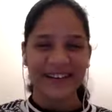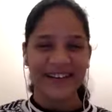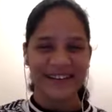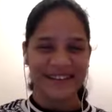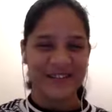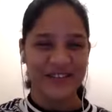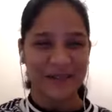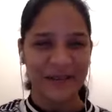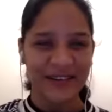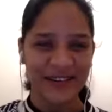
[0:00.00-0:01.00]
This is
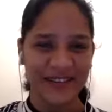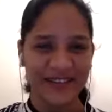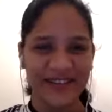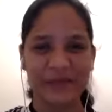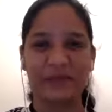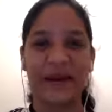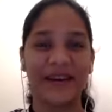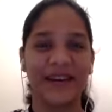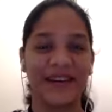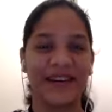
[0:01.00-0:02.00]
Shilpa here, back
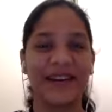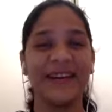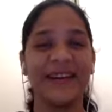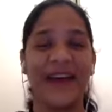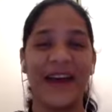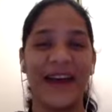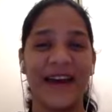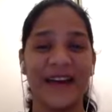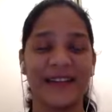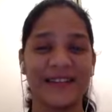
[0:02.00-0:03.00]
again,
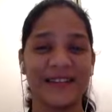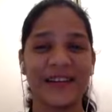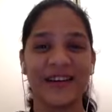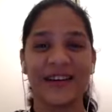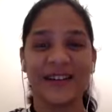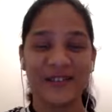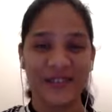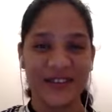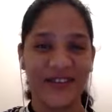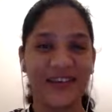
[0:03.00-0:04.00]
and
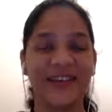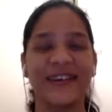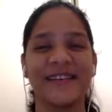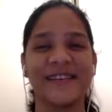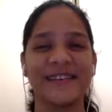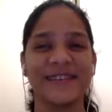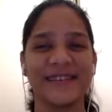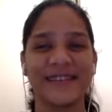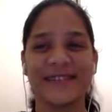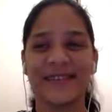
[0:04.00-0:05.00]
today
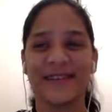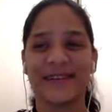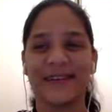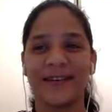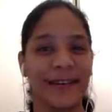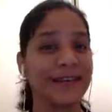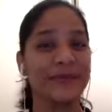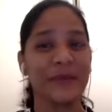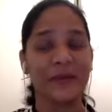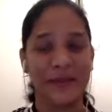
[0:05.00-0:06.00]
is Let's
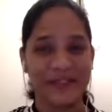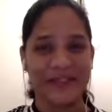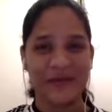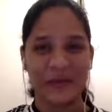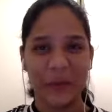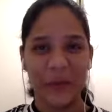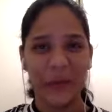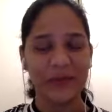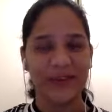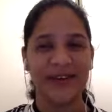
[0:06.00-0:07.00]
Make Winters
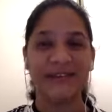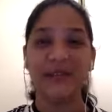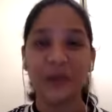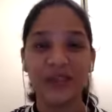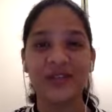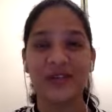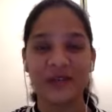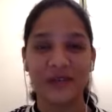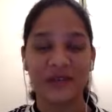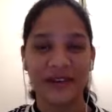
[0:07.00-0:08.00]
Warm. It's the winter of
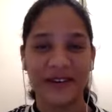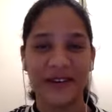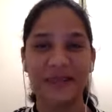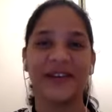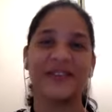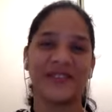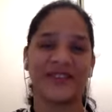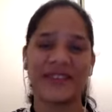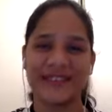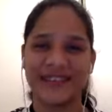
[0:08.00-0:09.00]
showing up, and today
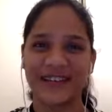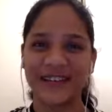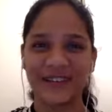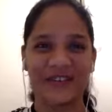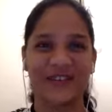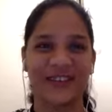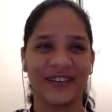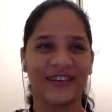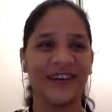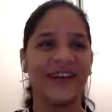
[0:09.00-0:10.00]
is day 3.
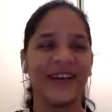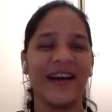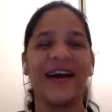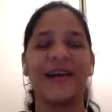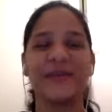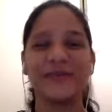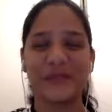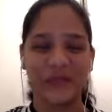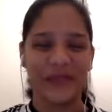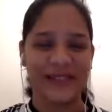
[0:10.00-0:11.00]
And I'm
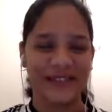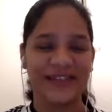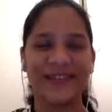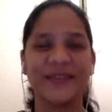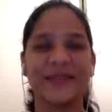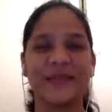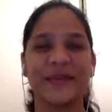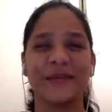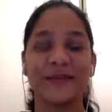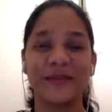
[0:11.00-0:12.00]
so excited to be
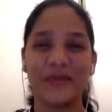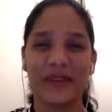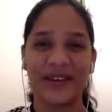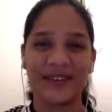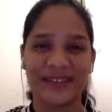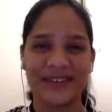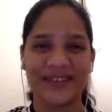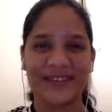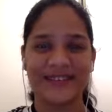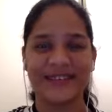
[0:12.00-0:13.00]
able to bring
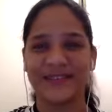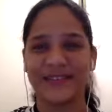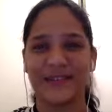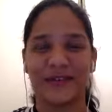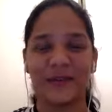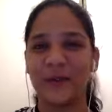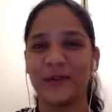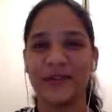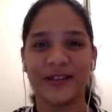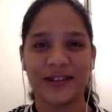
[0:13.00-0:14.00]
this,
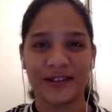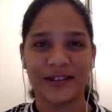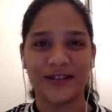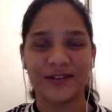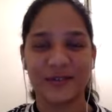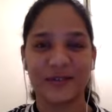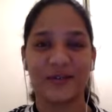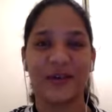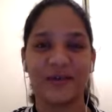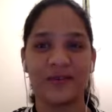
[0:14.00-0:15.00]
golden nugget to you
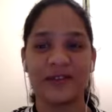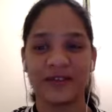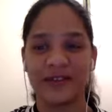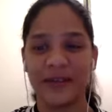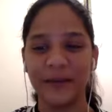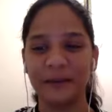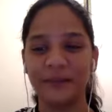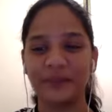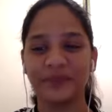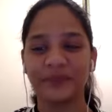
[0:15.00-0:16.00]
every single day.
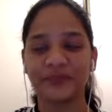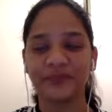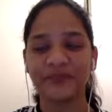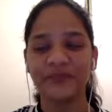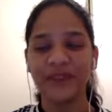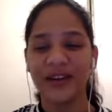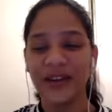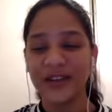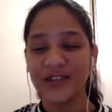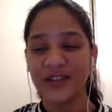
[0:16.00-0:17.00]
Hey,
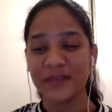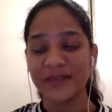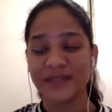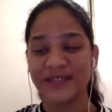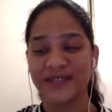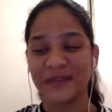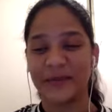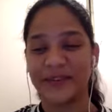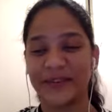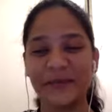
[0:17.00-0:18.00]
James,
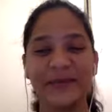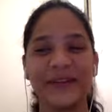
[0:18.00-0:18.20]
welcome.